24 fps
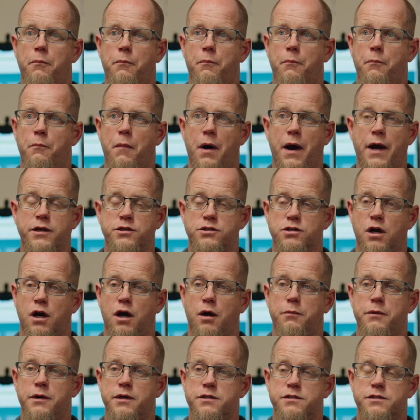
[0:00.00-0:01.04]
My
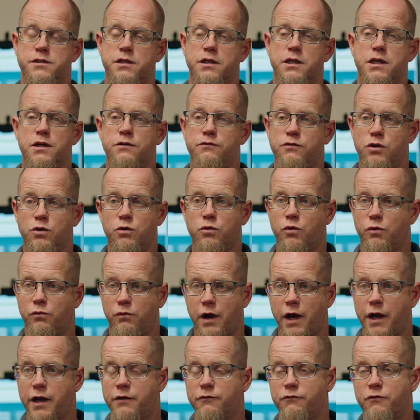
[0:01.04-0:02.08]
job is to give you the
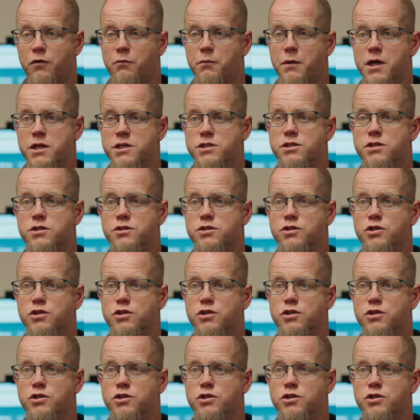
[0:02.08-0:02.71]
right information